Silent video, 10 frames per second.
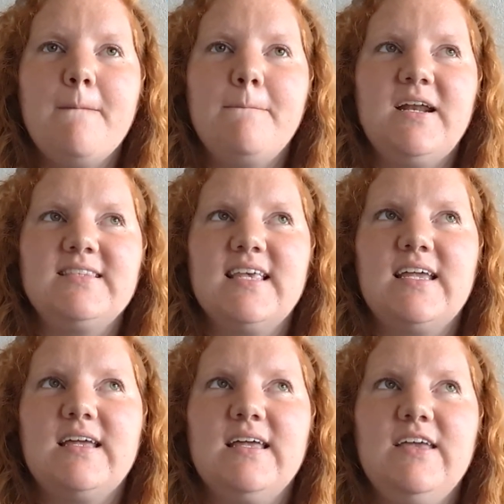But it's
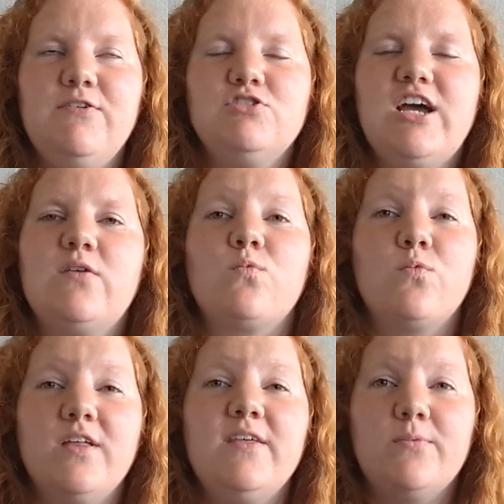like, if your child
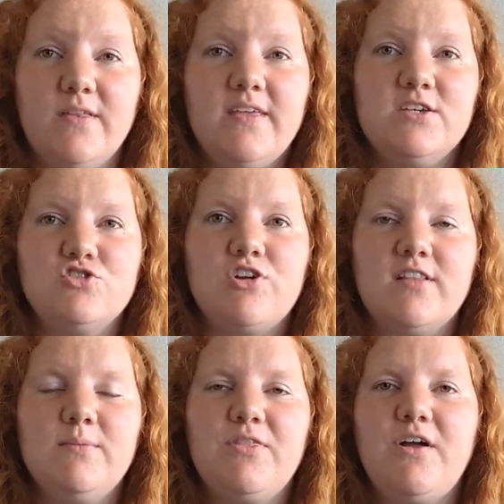really, really is
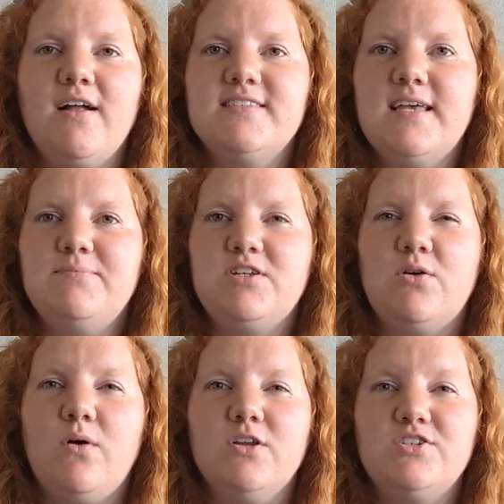struggling with the concept,
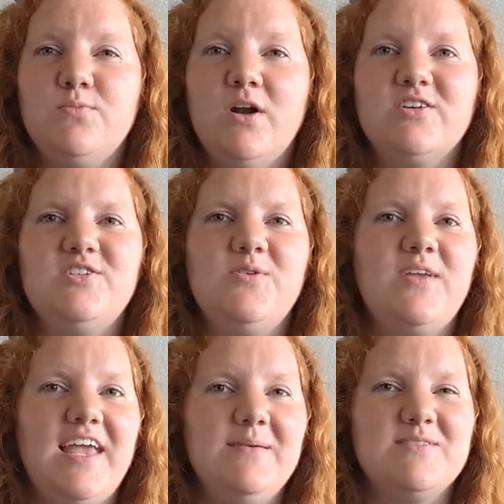1 or 2
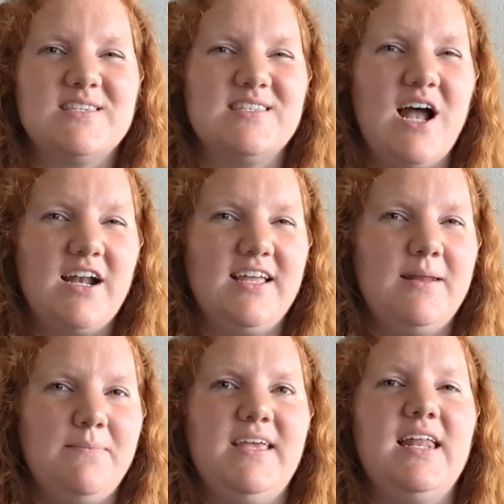games is not going
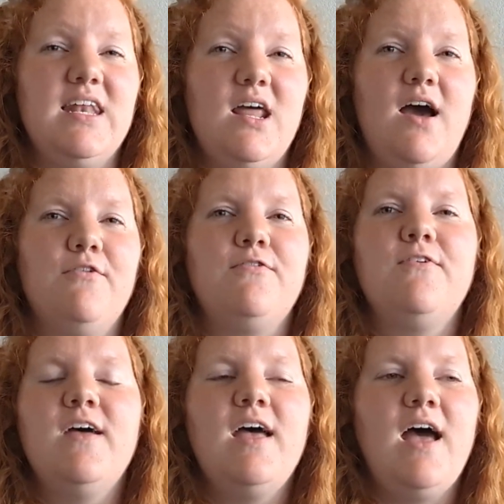to be enough.
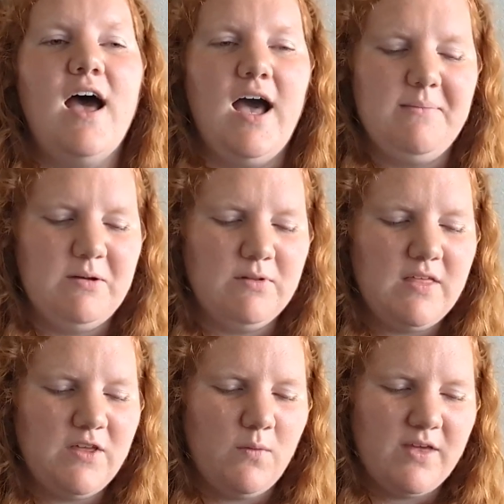And really
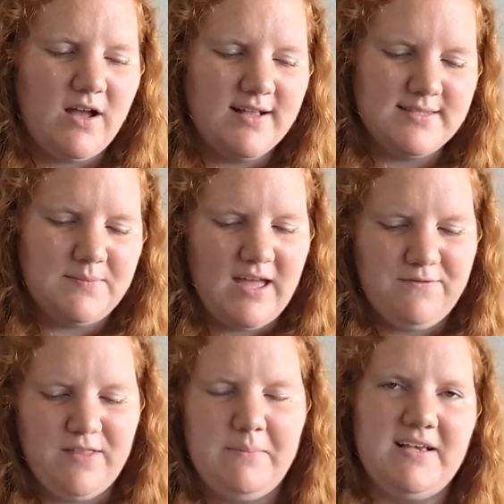the only concept that I
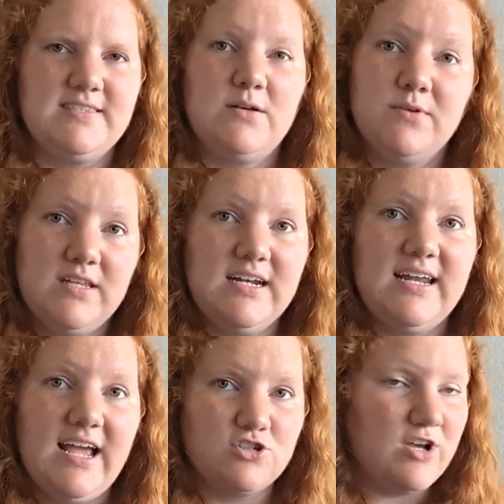feel like my son really needed
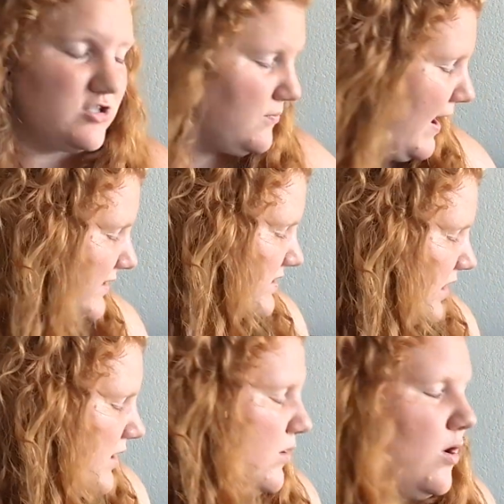extra practice
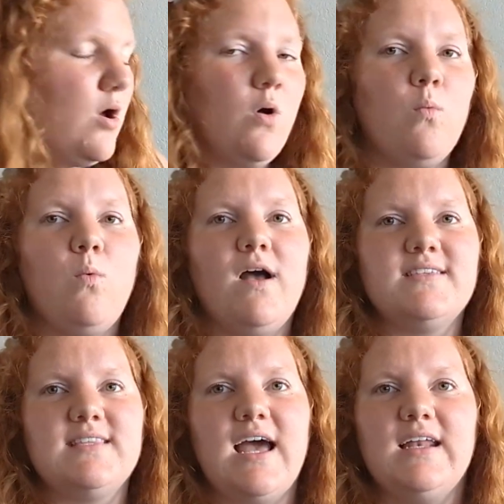on was
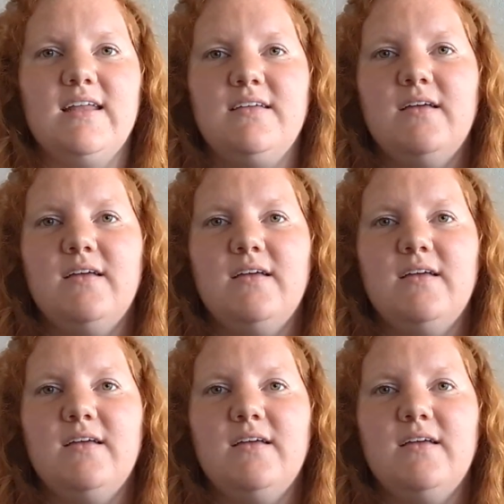that,